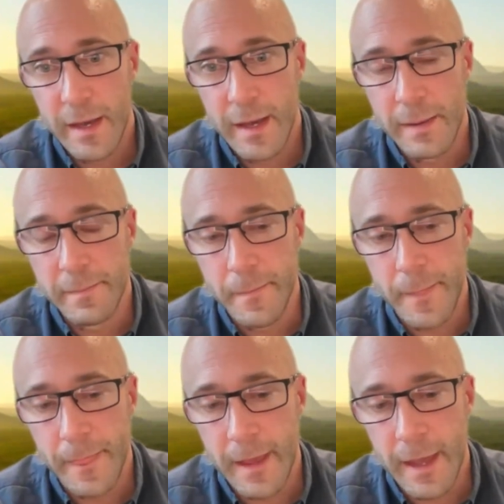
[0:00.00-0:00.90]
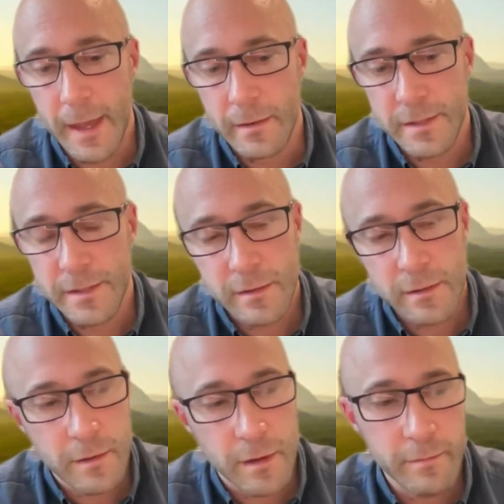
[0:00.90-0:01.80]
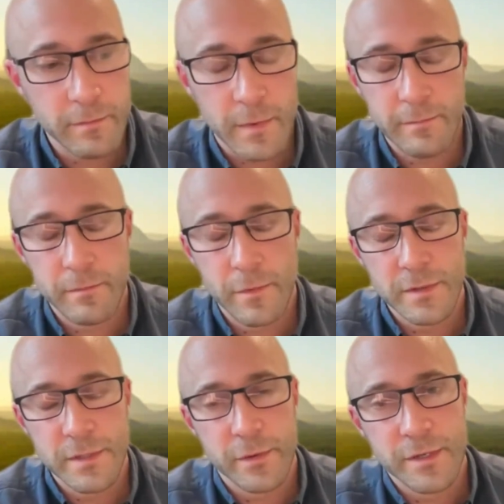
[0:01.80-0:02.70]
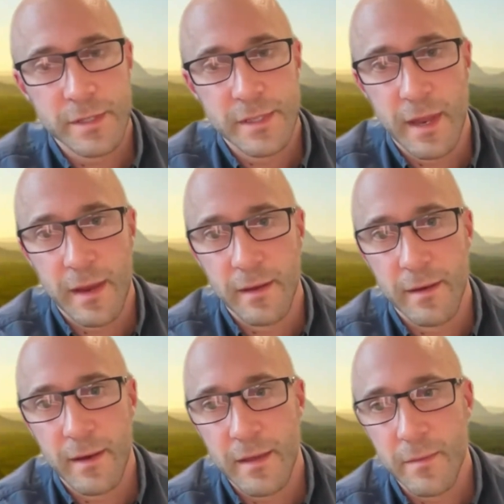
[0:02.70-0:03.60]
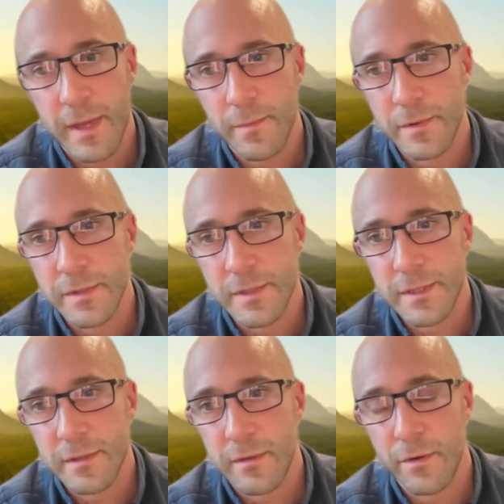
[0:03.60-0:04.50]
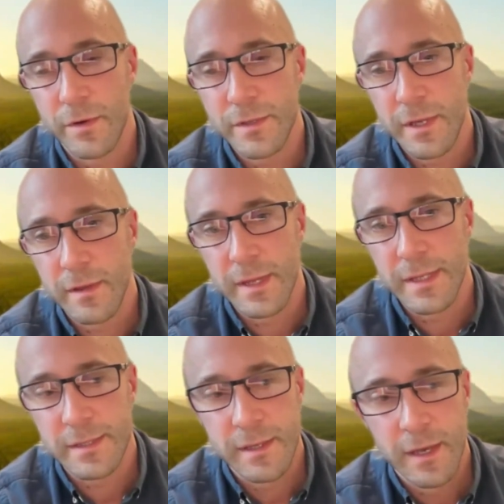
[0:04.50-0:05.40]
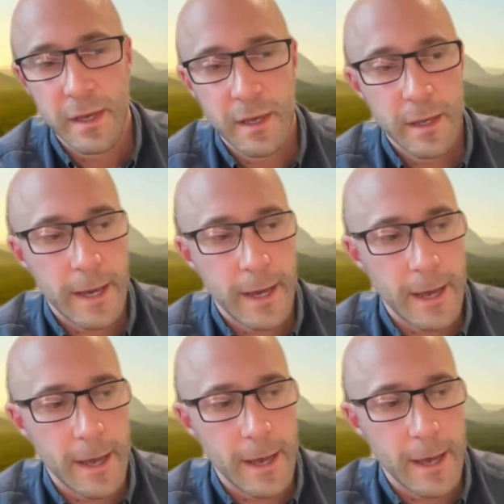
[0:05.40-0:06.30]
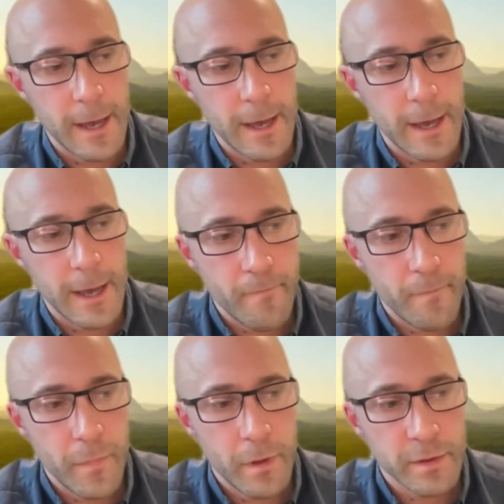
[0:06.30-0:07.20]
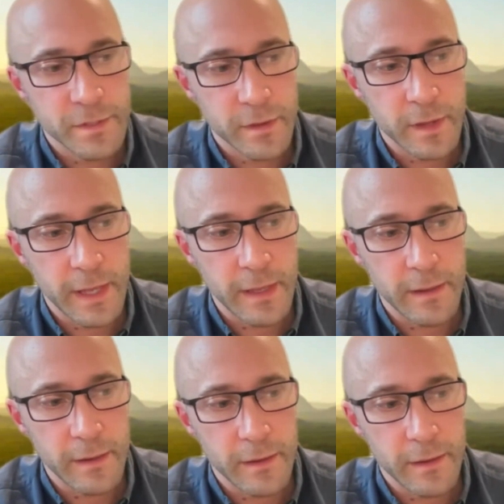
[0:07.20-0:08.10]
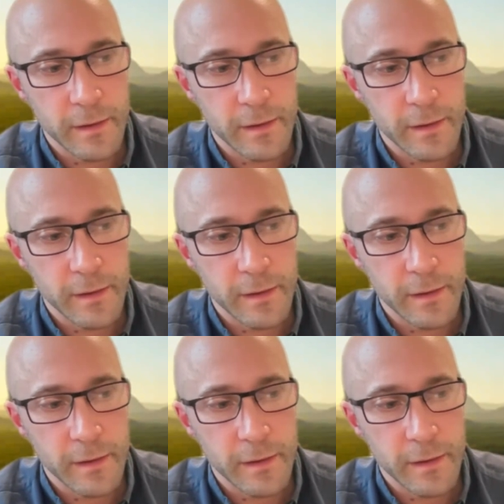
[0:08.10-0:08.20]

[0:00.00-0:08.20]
Um, and you know, I'm I'm also interested in other people's thoughts on this. Um, certainly,